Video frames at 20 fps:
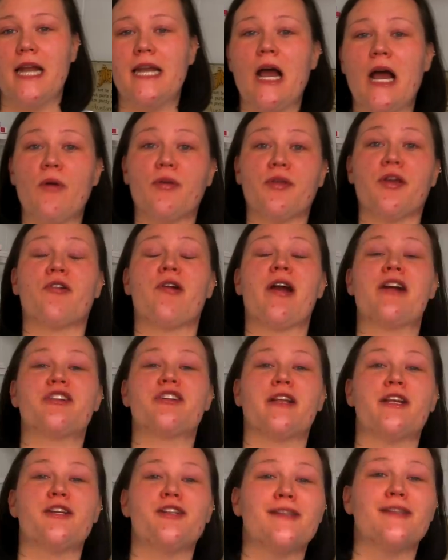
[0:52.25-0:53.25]
Now, with
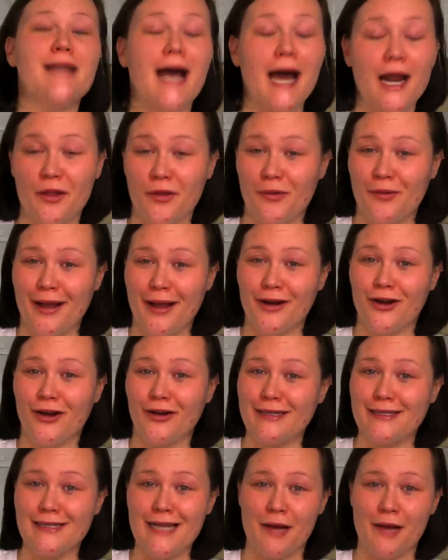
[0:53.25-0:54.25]
congratulations out of the way, girl,
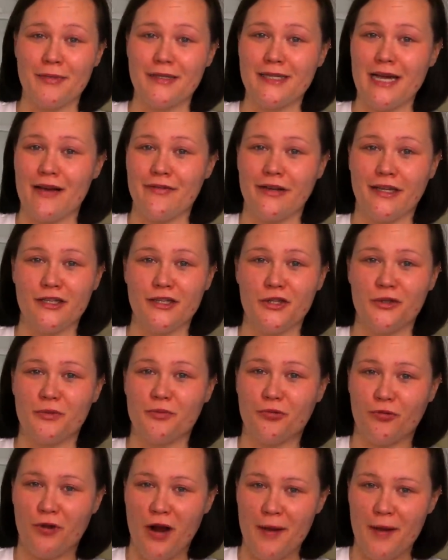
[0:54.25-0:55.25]
it's time to dive into
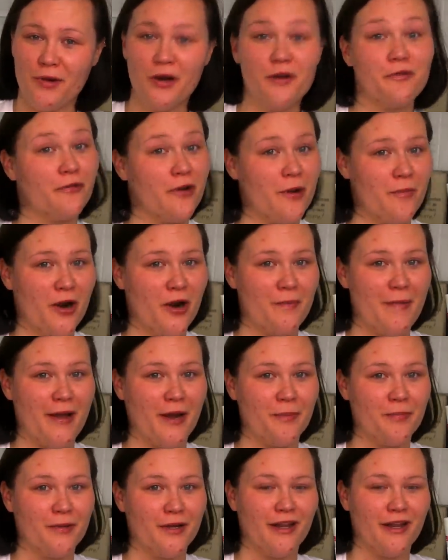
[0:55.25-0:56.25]
primer from our
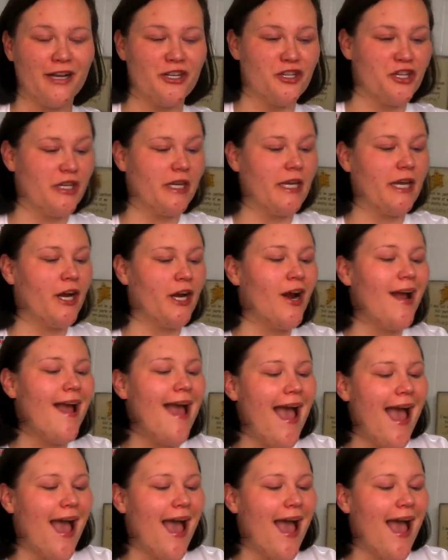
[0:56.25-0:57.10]
makeup collection here,